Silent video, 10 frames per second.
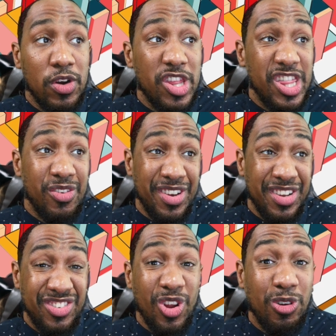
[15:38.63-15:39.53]
the
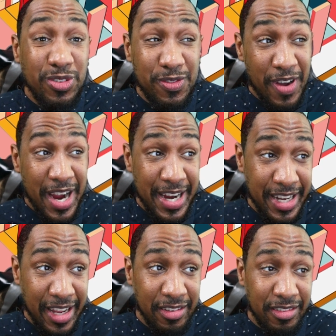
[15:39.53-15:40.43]
result
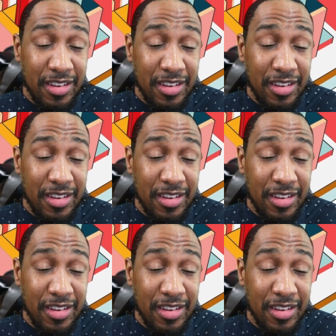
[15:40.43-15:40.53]
findings.